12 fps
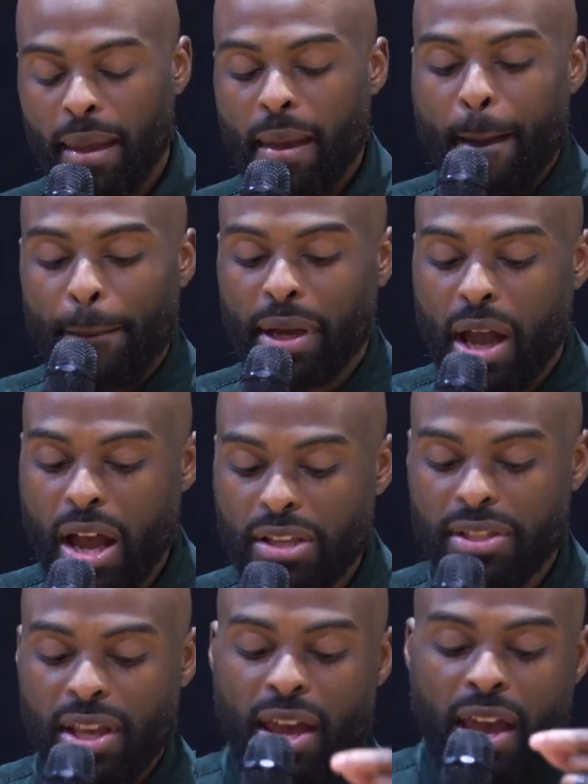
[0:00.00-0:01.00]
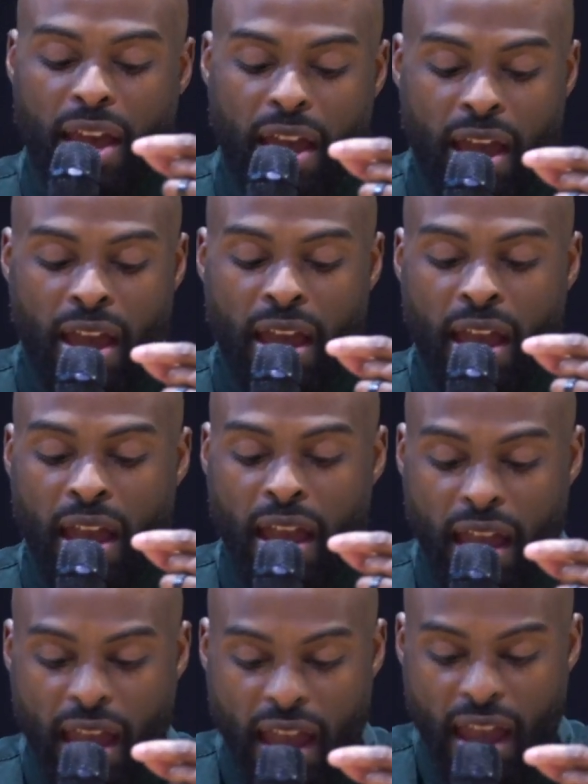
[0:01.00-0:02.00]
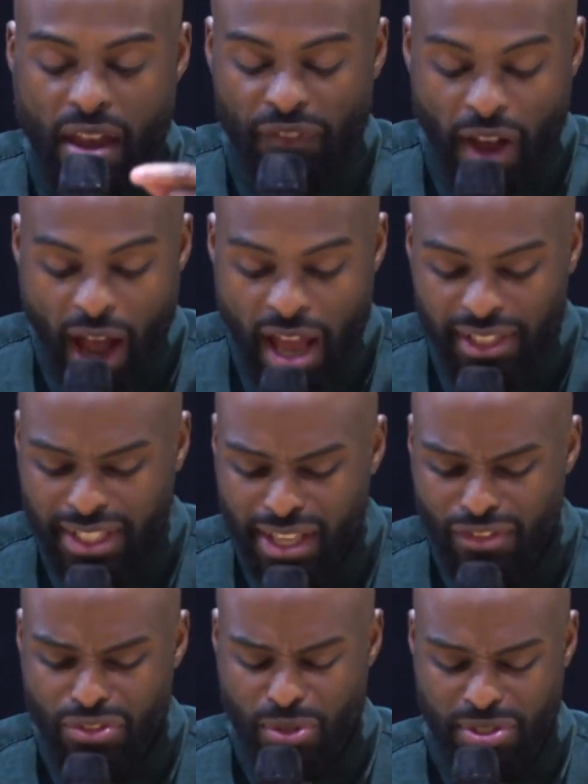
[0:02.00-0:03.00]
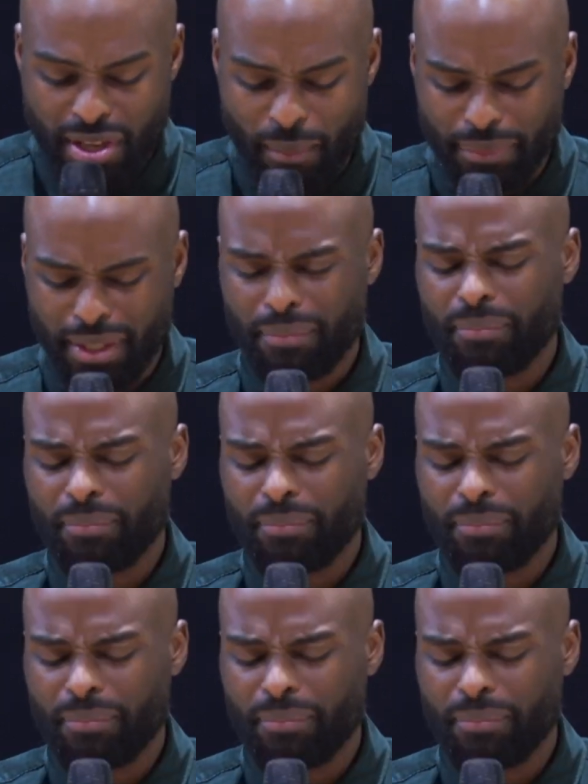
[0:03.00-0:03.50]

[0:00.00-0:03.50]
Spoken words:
Because if God gives you something